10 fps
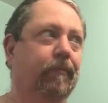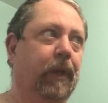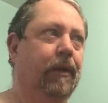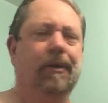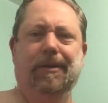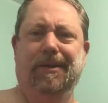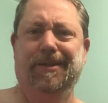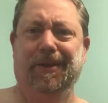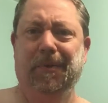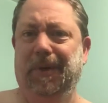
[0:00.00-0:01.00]
It's gonna
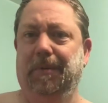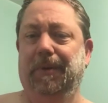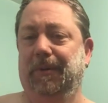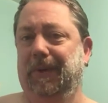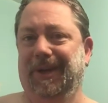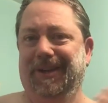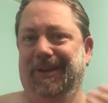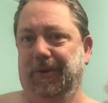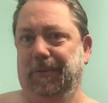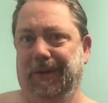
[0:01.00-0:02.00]
sound weird, but in a way I kind
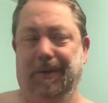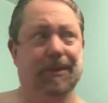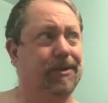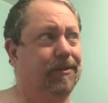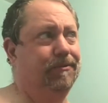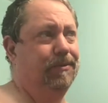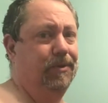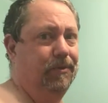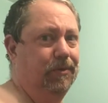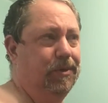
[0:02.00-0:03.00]
of hope I cut myself, so
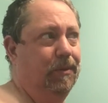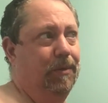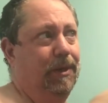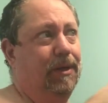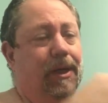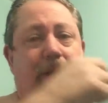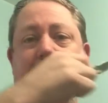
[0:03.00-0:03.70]
you'll see what I mean.